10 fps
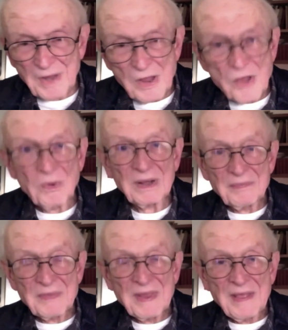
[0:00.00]
Well,
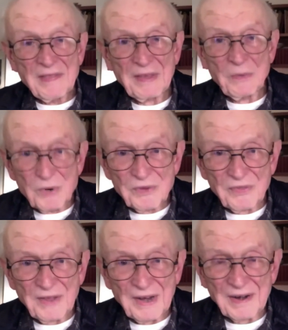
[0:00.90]
they were
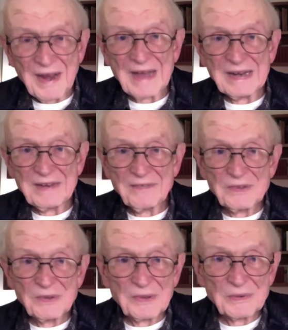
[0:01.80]
there, and even
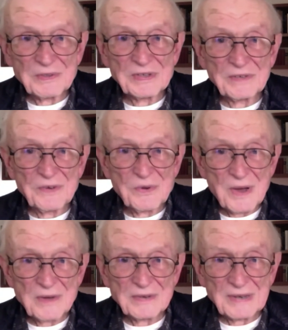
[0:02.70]
though there were just a few
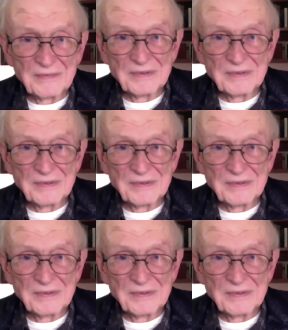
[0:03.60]
hundred of them,